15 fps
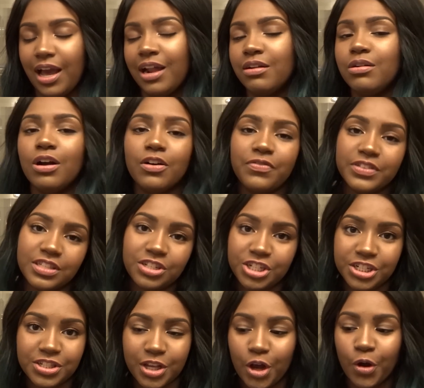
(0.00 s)
I don't know if it's
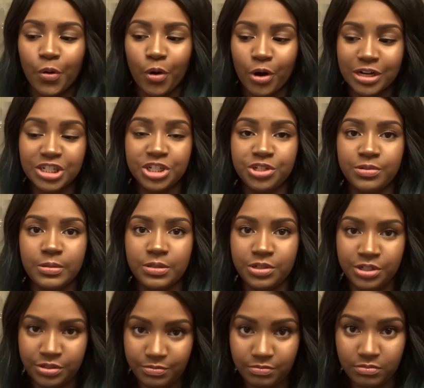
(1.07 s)
Jisoo or,
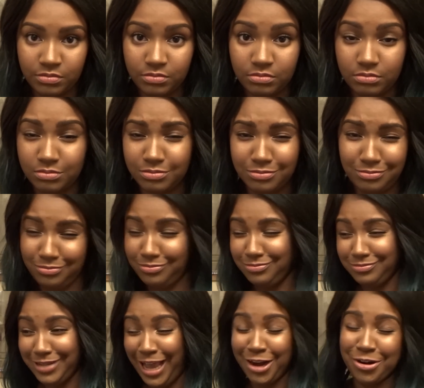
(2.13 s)

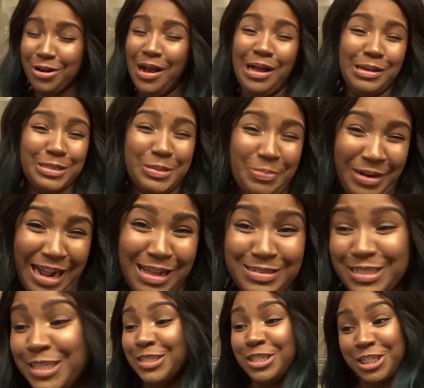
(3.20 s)
I don't know how else to
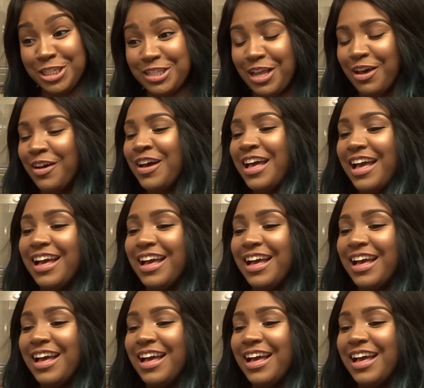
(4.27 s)
pronounce it, Jisoo.